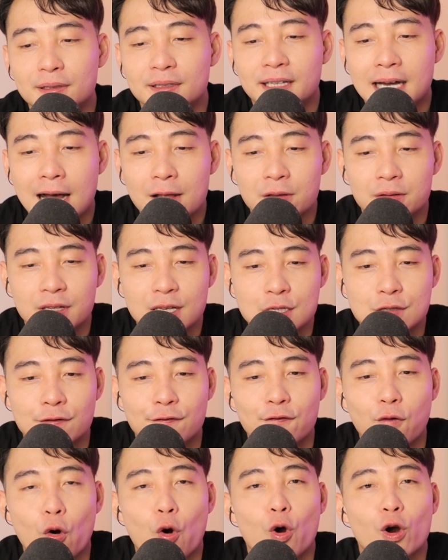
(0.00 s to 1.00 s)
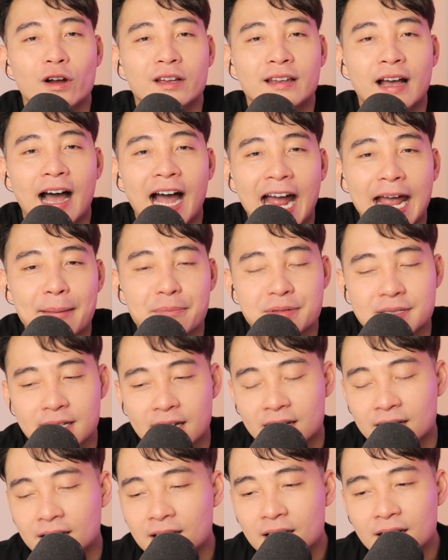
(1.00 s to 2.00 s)
down to these 4 types,
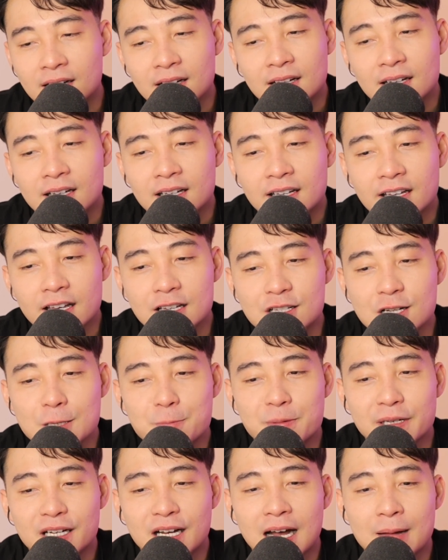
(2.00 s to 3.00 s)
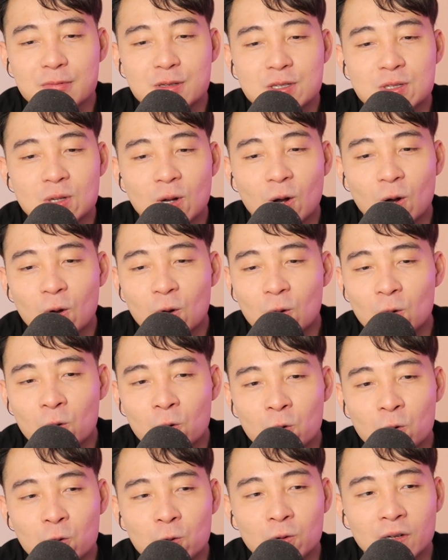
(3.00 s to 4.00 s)
and it just becomes
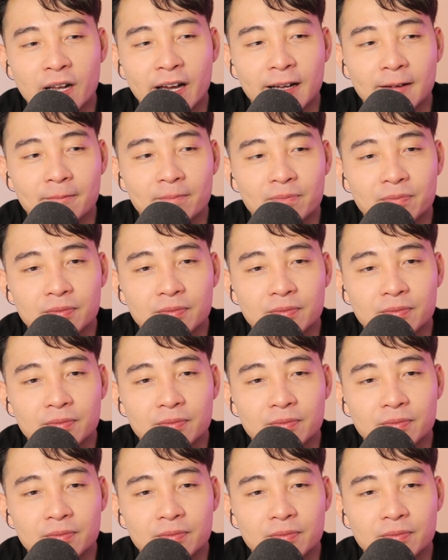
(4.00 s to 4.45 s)
so like